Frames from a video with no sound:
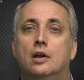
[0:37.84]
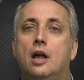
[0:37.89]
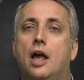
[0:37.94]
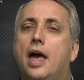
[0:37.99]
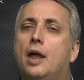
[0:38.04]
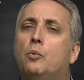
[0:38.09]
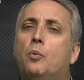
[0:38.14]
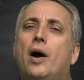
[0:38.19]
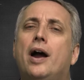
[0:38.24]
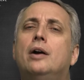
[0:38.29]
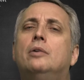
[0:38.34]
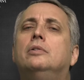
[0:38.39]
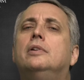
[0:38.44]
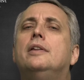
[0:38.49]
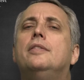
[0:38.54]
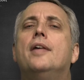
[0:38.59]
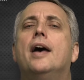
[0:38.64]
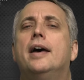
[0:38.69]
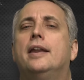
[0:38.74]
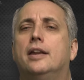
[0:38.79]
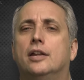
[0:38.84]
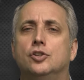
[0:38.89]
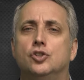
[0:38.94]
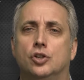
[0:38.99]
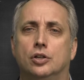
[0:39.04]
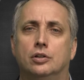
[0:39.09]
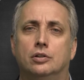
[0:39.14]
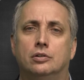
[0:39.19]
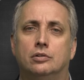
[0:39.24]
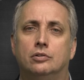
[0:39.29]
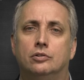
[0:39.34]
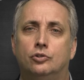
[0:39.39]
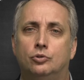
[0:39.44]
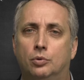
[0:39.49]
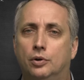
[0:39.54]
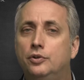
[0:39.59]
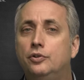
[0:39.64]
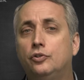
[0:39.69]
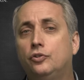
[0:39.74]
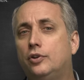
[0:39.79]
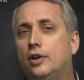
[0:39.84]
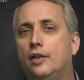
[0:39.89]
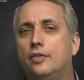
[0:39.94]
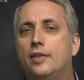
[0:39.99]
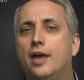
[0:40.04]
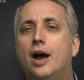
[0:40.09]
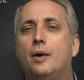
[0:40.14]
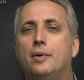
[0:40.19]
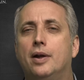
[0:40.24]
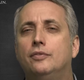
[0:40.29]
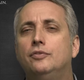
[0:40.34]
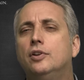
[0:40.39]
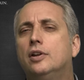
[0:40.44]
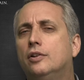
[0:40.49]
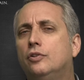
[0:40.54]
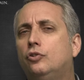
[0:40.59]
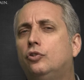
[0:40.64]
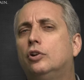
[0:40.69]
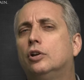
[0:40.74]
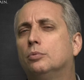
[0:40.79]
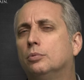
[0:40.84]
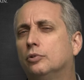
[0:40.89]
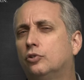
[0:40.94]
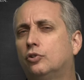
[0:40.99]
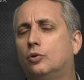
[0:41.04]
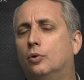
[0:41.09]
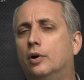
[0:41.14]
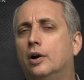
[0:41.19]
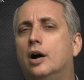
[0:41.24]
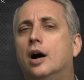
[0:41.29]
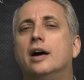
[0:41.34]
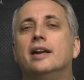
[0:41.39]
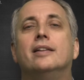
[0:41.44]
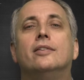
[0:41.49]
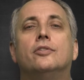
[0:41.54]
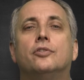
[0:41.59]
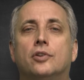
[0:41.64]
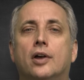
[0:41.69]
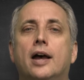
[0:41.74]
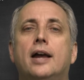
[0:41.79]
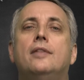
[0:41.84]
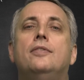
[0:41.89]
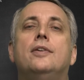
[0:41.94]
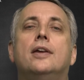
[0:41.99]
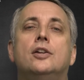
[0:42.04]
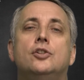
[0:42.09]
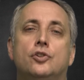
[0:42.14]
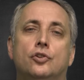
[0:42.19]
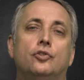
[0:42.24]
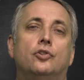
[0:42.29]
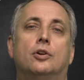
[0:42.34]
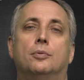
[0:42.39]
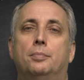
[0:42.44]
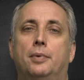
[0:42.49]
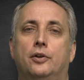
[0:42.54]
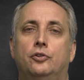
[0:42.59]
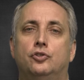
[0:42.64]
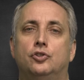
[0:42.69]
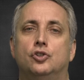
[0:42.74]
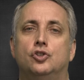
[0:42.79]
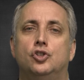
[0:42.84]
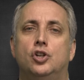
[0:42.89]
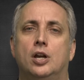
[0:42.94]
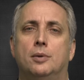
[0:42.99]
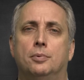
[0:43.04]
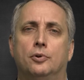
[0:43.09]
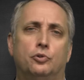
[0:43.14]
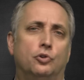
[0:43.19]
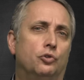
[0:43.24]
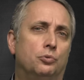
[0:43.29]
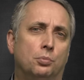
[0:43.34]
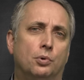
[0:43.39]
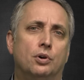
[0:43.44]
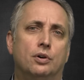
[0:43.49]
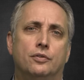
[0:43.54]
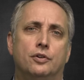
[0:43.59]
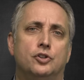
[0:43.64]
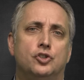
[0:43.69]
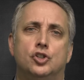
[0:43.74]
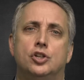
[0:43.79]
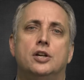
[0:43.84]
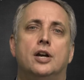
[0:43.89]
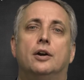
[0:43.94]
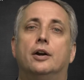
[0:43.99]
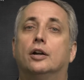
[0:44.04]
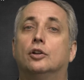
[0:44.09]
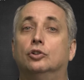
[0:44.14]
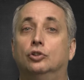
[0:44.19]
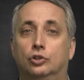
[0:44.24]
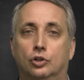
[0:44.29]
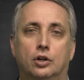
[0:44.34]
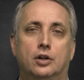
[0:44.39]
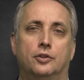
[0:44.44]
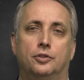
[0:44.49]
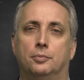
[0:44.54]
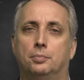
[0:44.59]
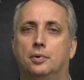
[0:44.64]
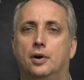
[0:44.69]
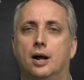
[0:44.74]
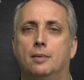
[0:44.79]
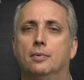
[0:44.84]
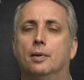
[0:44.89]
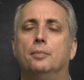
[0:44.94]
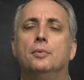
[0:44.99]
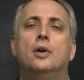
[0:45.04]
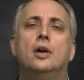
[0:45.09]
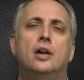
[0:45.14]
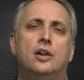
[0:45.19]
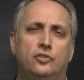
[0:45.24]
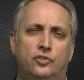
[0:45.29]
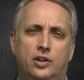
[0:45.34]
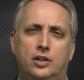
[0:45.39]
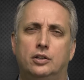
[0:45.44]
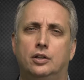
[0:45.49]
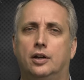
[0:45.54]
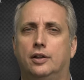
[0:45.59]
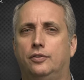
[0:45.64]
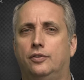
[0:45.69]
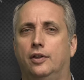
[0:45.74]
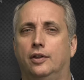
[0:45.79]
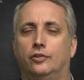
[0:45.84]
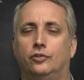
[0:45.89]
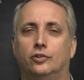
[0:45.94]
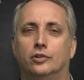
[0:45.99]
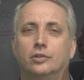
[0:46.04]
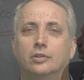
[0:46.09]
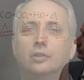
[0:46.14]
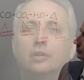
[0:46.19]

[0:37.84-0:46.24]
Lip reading: And why only that engine? To understand that, we have to consider what's going on inside the engine's combustion chamber. So it's more of a generic look at the problem. Take a look at this.